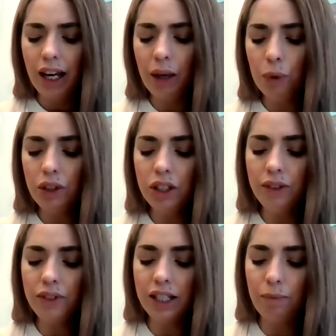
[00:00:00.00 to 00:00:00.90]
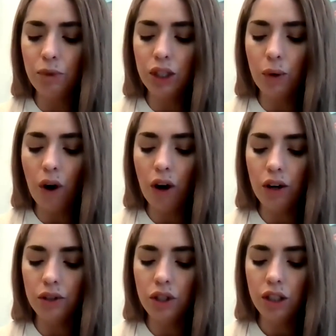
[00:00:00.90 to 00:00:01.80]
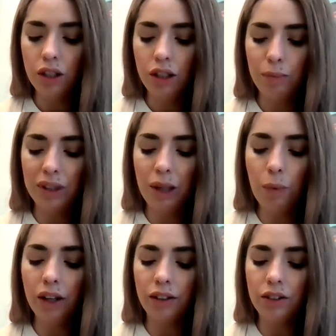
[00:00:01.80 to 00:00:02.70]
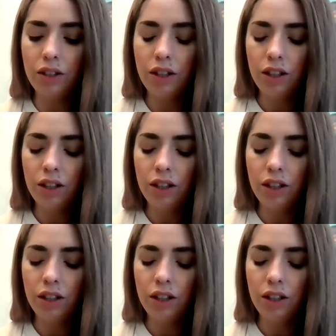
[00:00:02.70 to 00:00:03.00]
it wouldn't have seemed so odd, but they weren't.